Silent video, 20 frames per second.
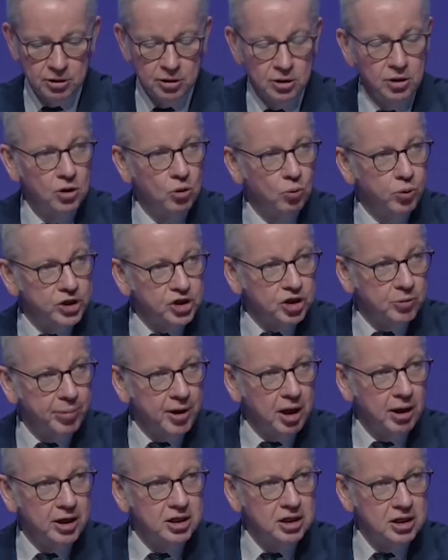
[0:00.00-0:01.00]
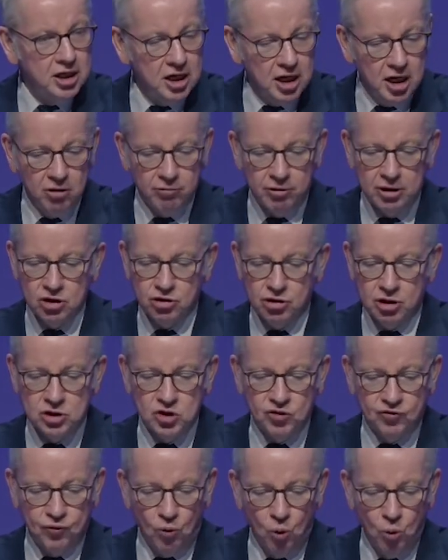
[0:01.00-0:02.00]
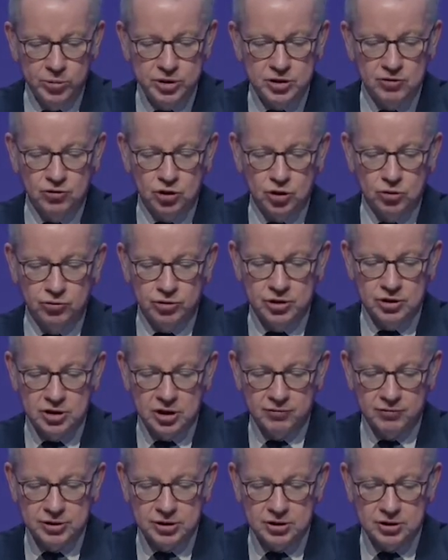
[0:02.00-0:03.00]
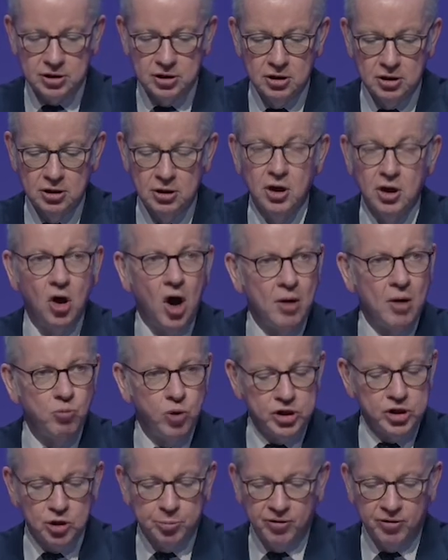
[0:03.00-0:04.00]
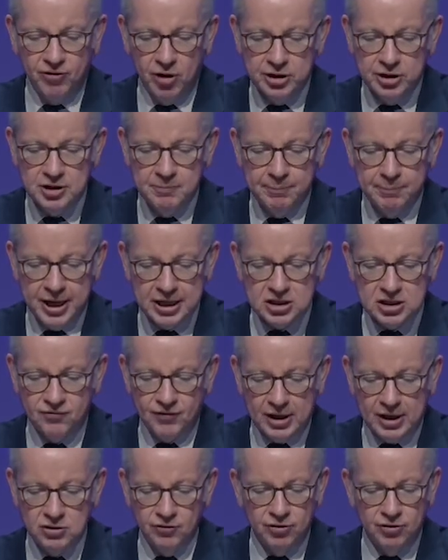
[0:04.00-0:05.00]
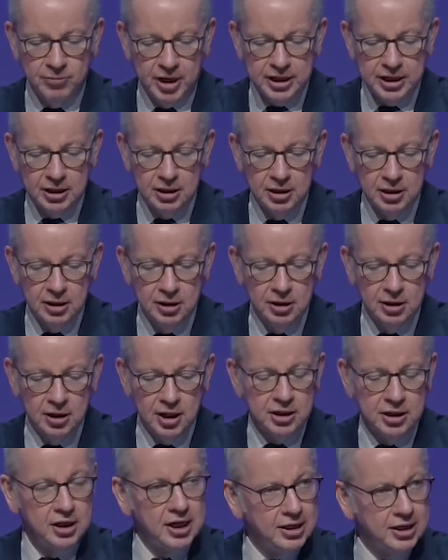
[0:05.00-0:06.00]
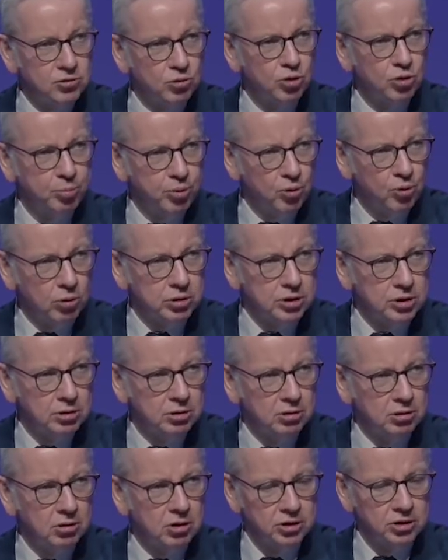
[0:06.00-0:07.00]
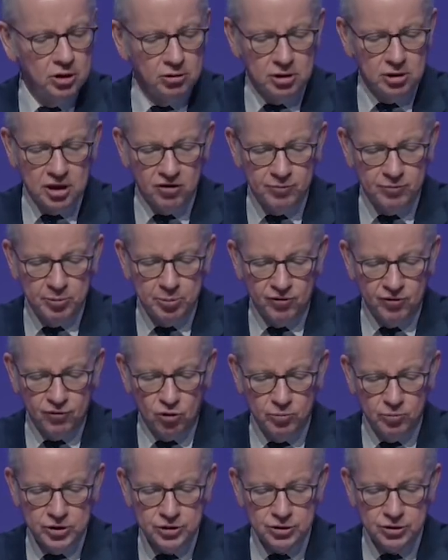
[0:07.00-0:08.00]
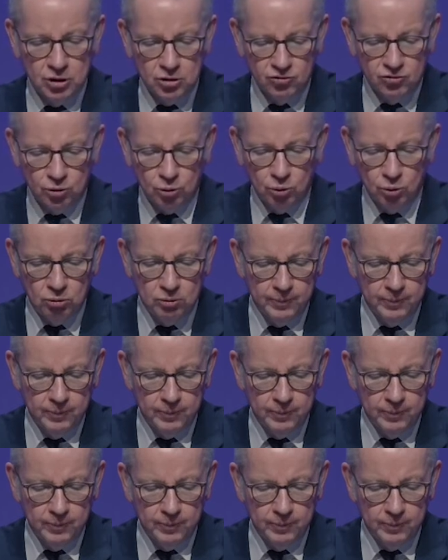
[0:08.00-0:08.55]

which are pioneering transformative children's services, and which are providing best value for money in an annual report on local government performance overall.